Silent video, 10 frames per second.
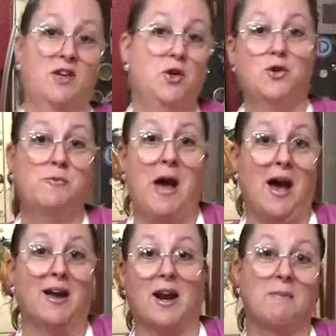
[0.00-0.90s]
huge
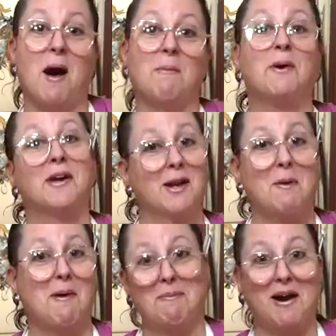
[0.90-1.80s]
bag and I'm not putting it
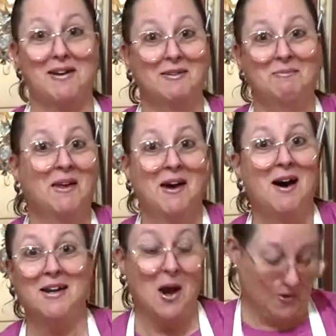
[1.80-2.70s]
up on my
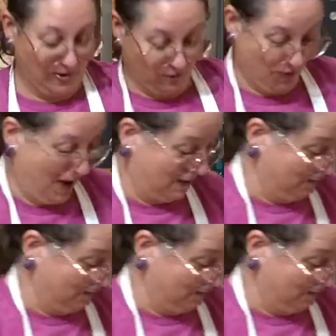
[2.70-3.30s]
counter for that.